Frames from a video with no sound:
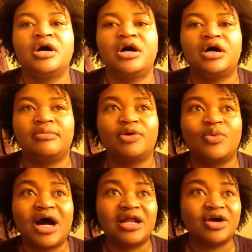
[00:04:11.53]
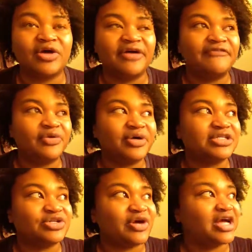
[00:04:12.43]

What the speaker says: A while ago, Influencer